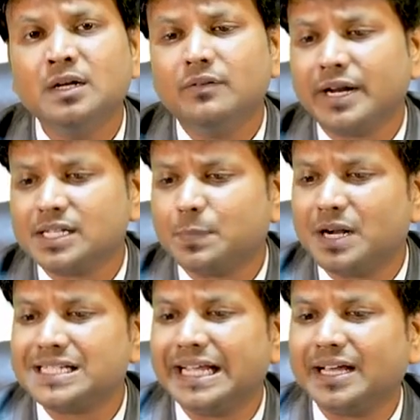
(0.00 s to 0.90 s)
whereas
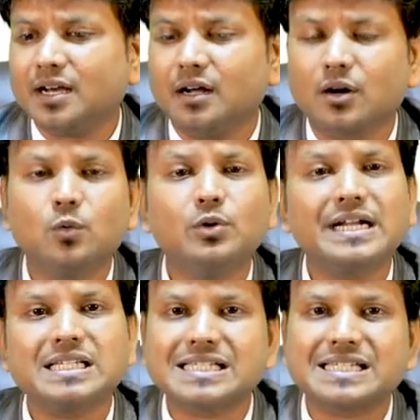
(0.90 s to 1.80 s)
parts like root
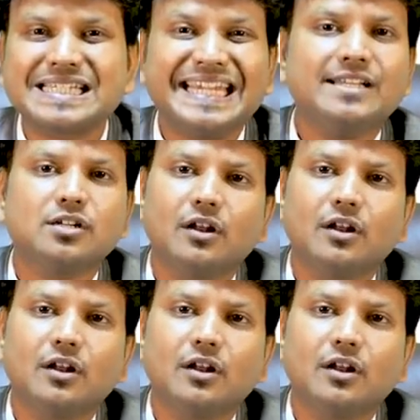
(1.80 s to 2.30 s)
and seeds